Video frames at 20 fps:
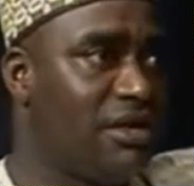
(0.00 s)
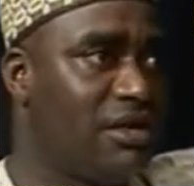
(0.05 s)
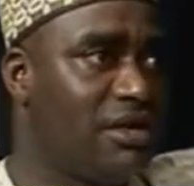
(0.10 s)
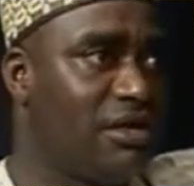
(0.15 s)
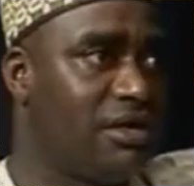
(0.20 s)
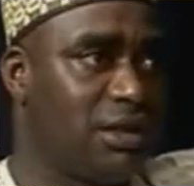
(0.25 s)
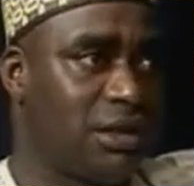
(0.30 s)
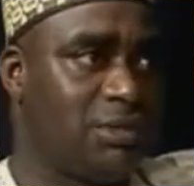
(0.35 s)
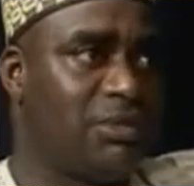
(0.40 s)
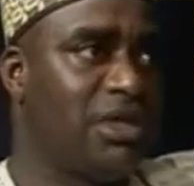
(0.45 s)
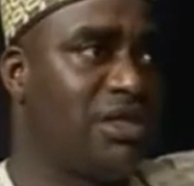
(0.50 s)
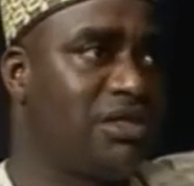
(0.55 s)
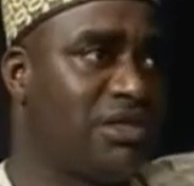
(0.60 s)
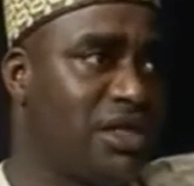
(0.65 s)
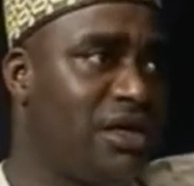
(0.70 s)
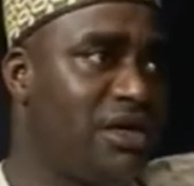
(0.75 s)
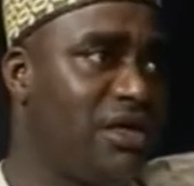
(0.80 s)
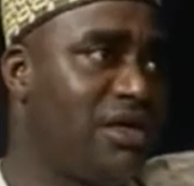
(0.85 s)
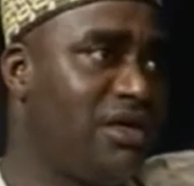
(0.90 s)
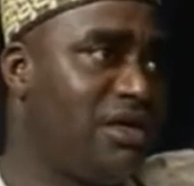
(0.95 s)
It spells
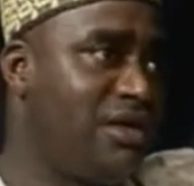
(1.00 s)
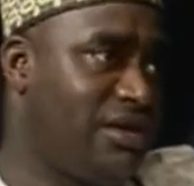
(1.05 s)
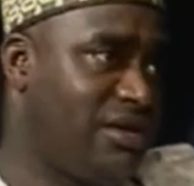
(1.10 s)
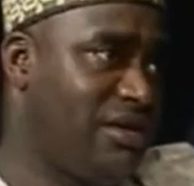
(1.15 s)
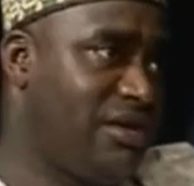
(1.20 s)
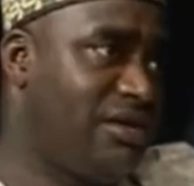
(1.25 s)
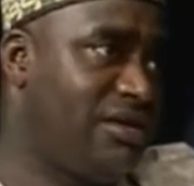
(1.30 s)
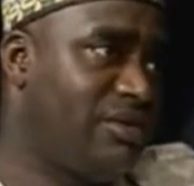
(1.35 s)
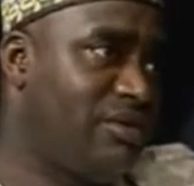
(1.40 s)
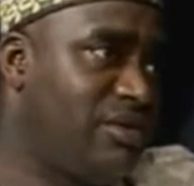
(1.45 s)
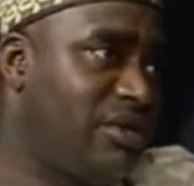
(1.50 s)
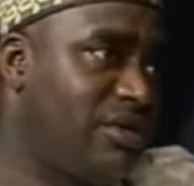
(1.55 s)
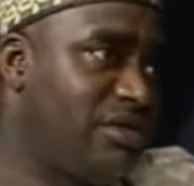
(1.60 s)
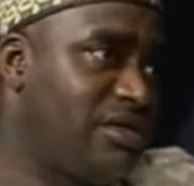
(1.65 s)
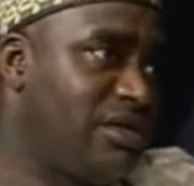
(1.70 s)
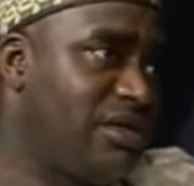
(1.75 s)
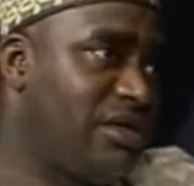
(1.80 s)
clearly what